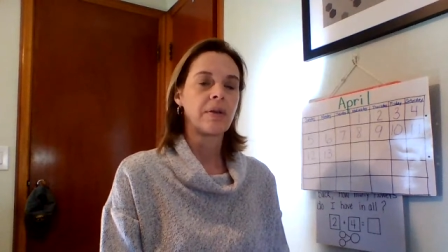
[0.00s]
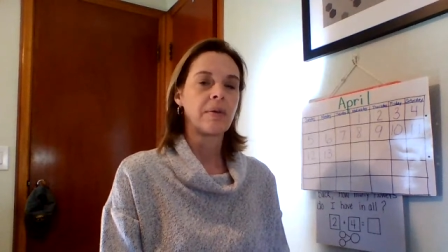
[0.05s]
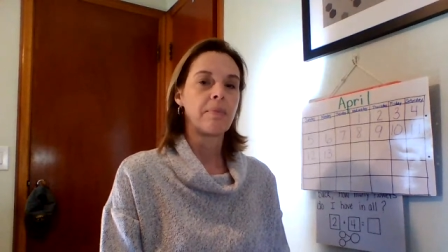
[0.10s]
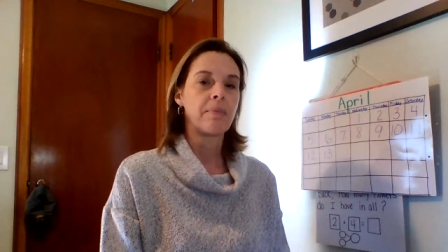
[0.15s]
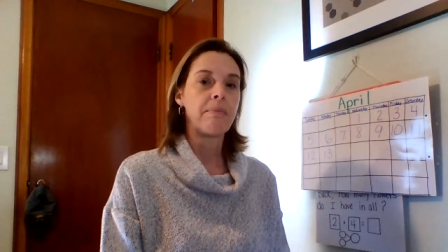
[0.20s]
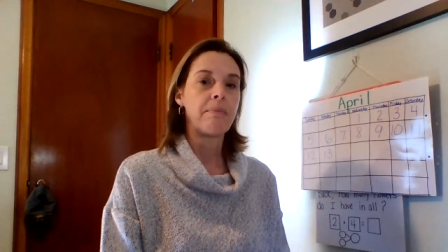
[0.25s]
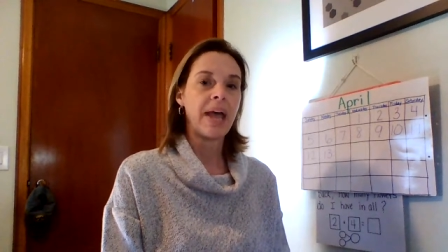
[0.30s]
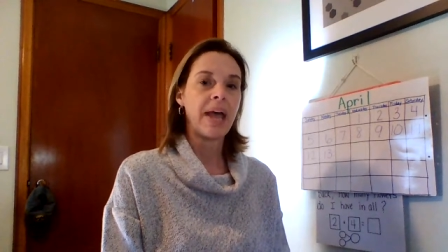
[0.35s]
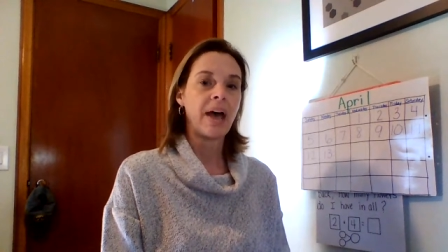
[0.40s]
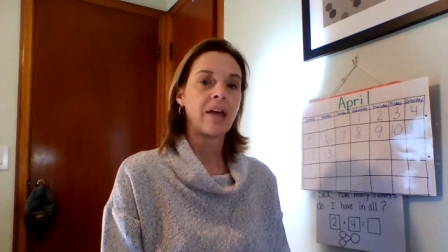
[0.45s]

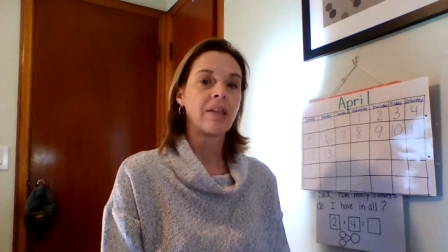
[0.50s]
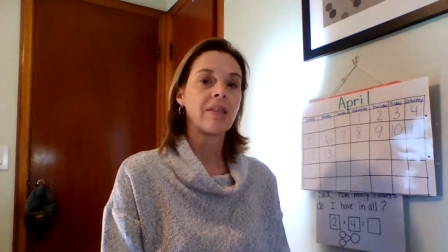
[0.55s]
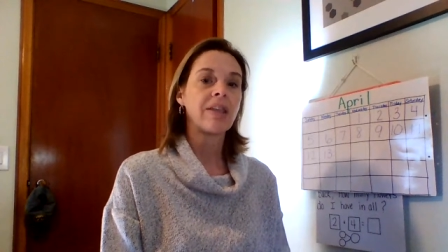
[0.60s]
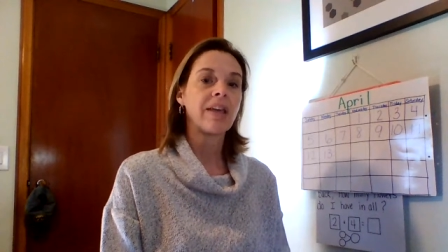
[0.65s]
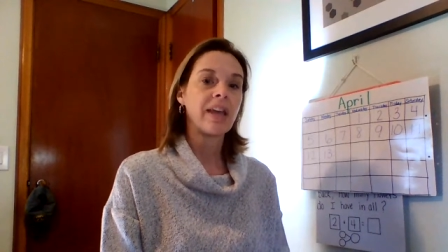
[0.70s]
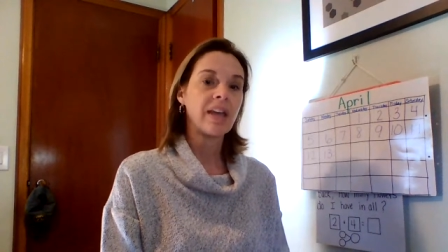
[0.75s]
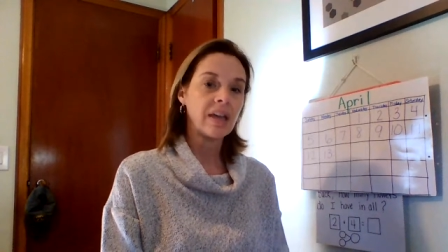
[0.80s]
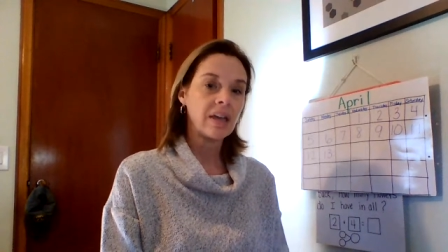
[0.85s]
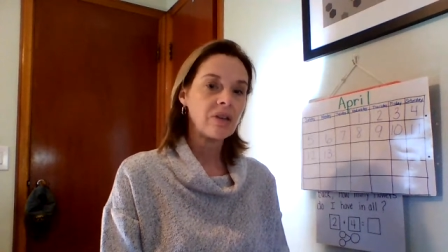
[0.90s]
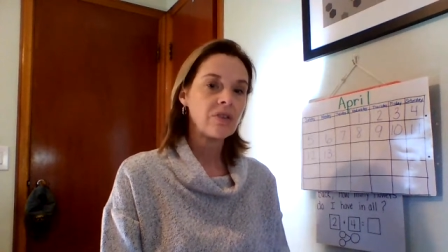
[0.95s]
math
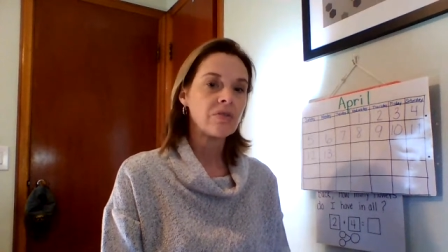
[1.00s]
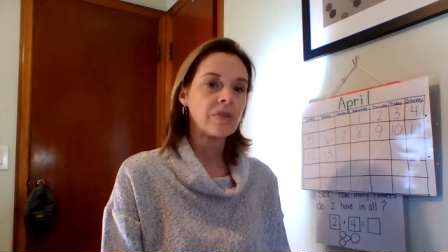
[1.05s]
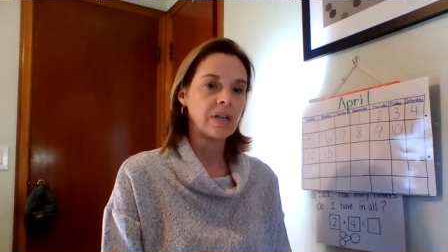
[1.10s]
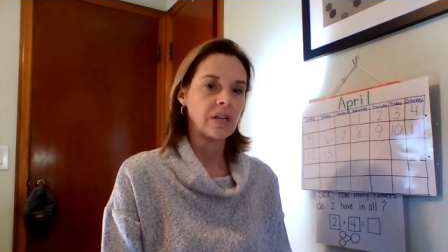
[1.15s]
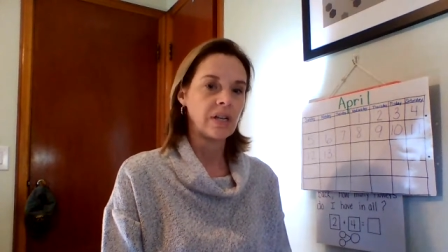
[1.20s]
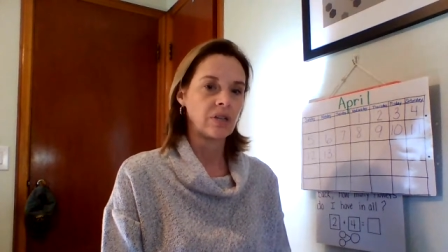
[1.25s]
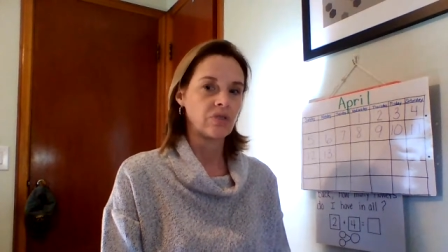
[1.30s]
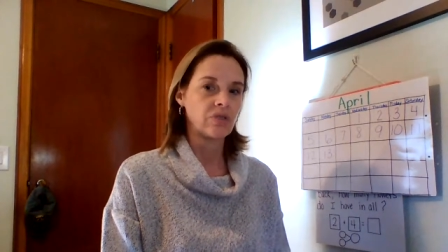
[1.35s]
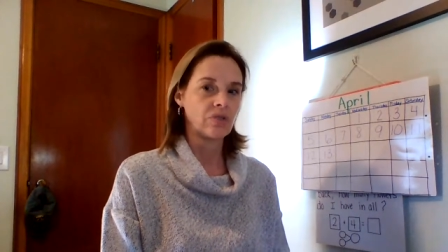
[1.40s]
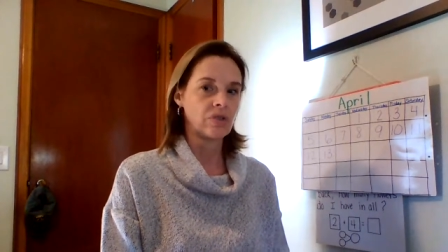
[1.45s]
and
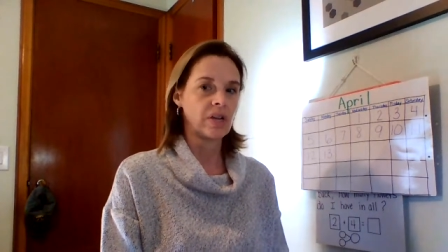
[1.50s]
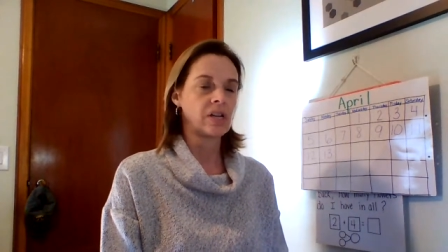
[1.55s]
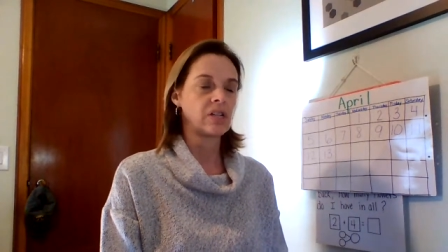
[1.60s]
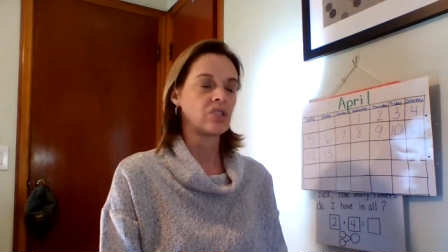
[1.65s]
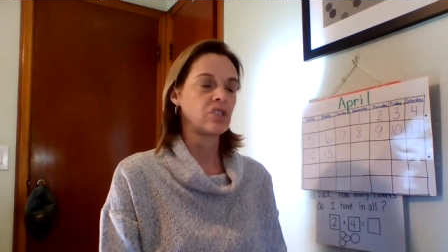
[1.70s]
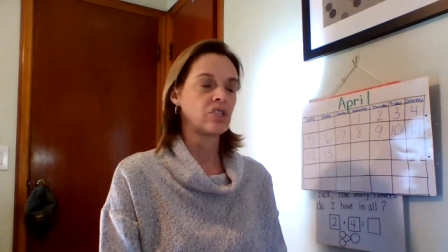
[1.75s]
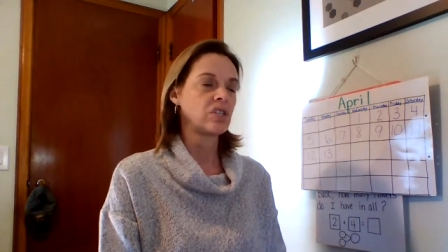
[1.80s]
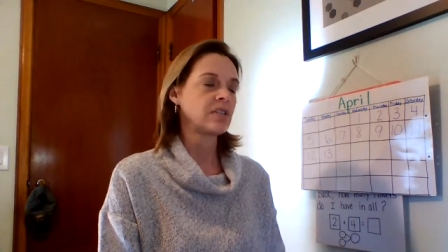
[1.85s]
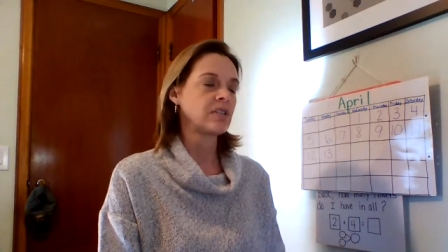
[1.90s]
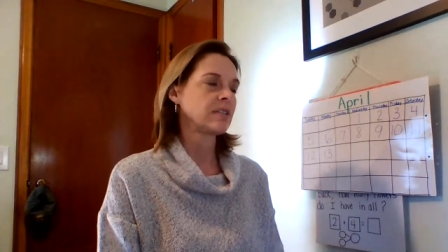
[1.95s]
reading
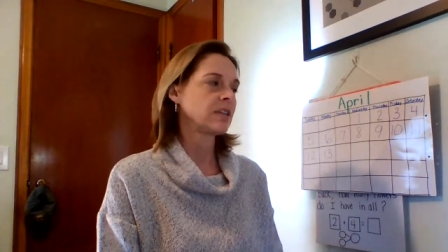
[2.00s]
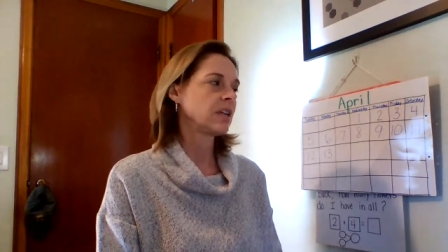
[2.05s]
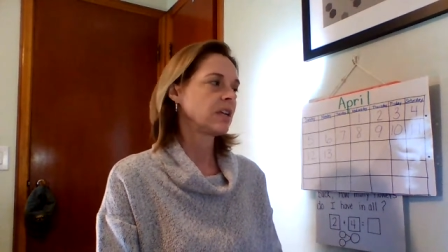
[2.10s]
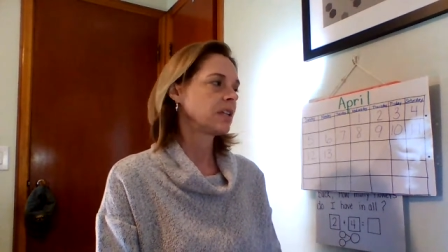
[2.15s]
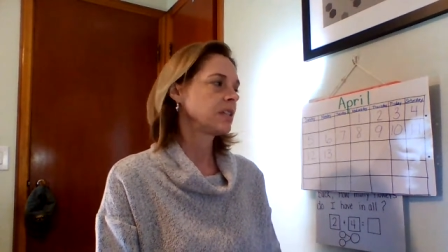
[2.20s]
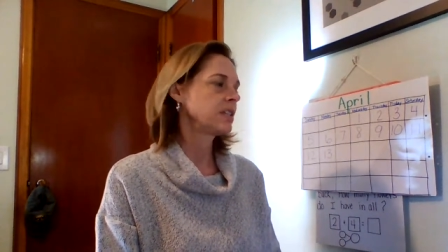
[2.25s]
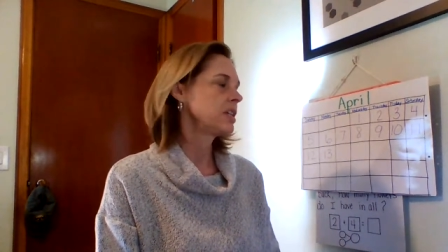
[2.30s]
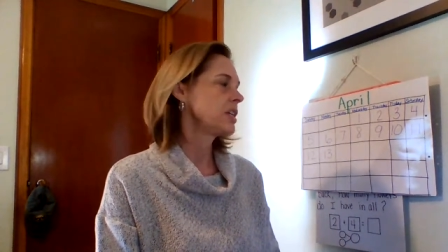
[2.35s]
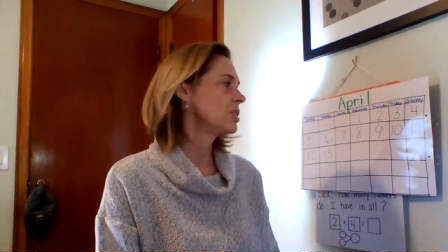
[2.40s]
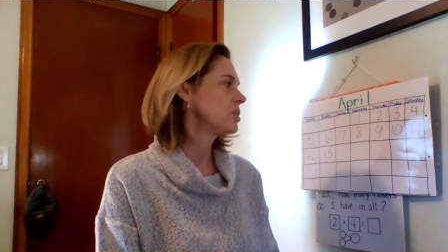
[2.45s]
strategies, and I'll
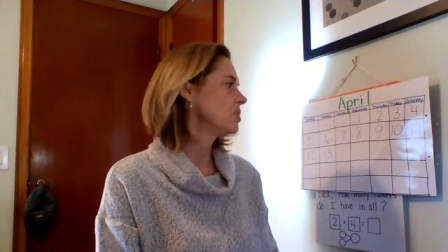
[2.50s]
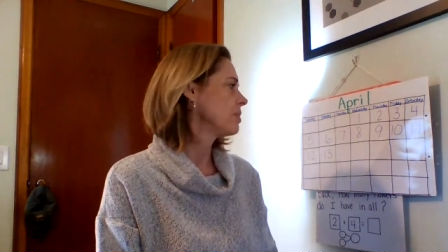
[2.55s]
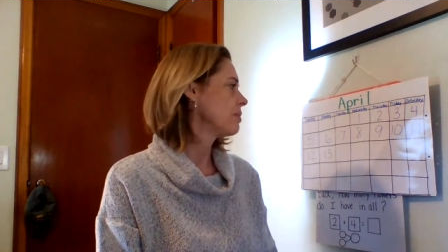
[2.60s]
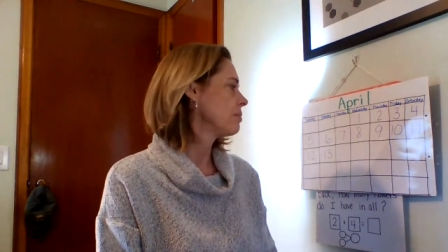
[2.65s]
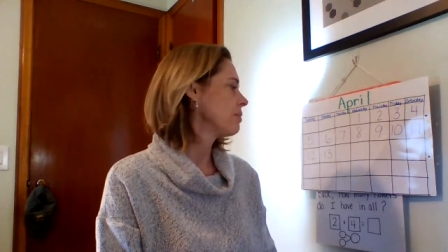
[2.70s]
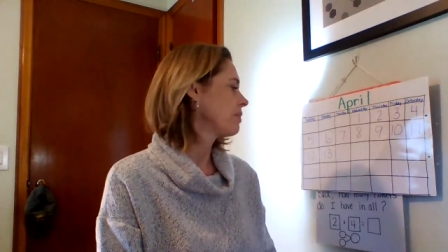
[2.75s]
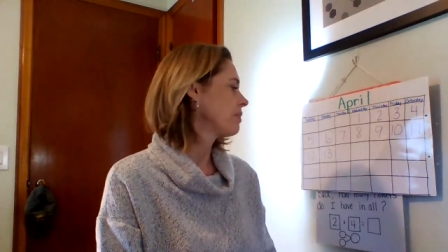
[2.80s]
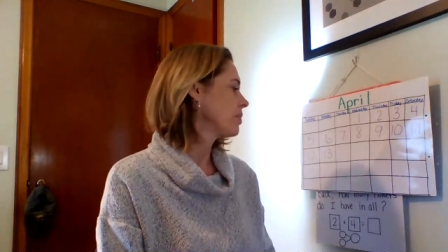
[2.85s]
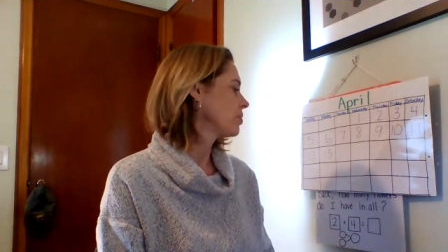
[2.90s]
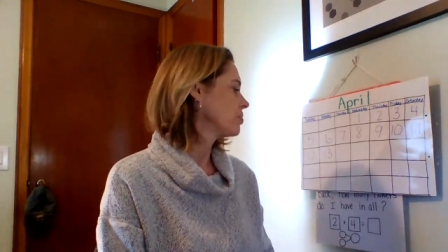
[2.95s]
teach some
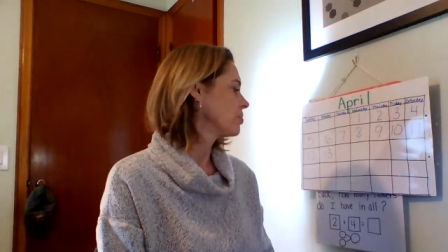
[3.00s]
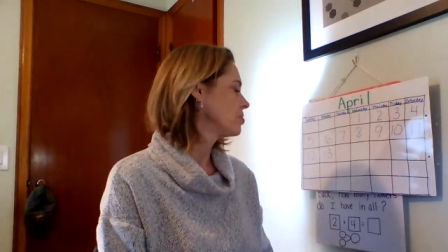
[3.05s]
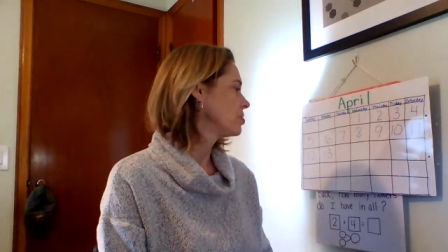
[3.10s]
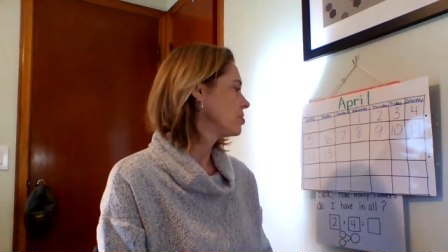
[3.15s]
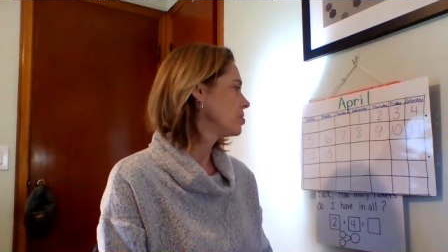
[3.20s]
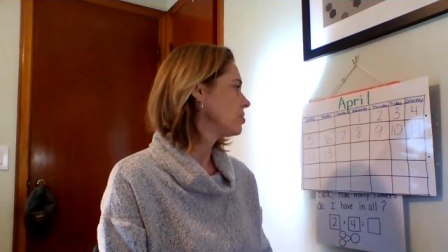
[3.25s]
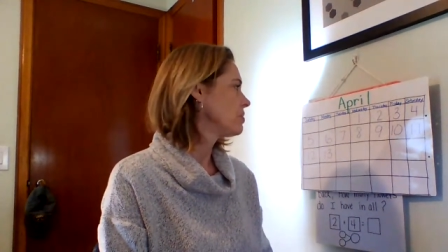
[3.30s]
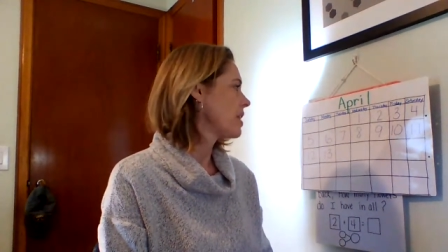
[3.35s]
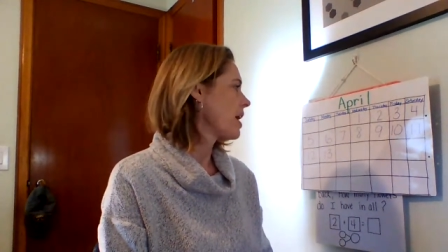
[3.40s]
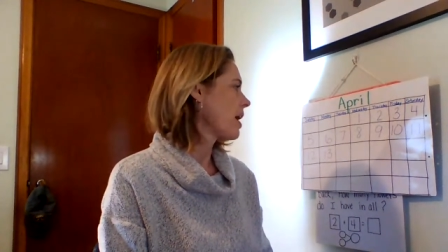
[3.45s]
of those
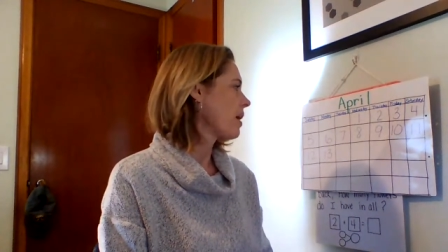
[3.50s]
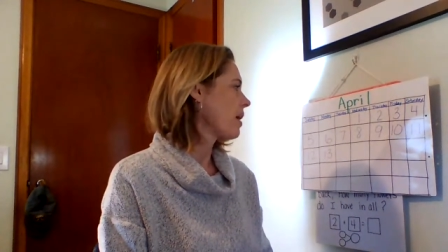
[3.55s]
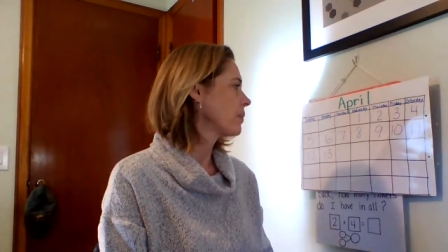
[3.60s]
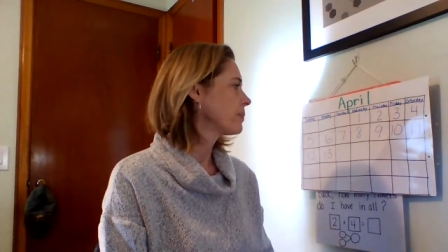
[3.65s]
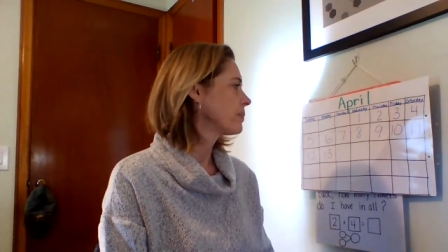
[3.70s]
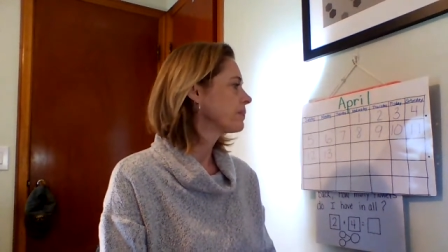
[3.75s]
to you now.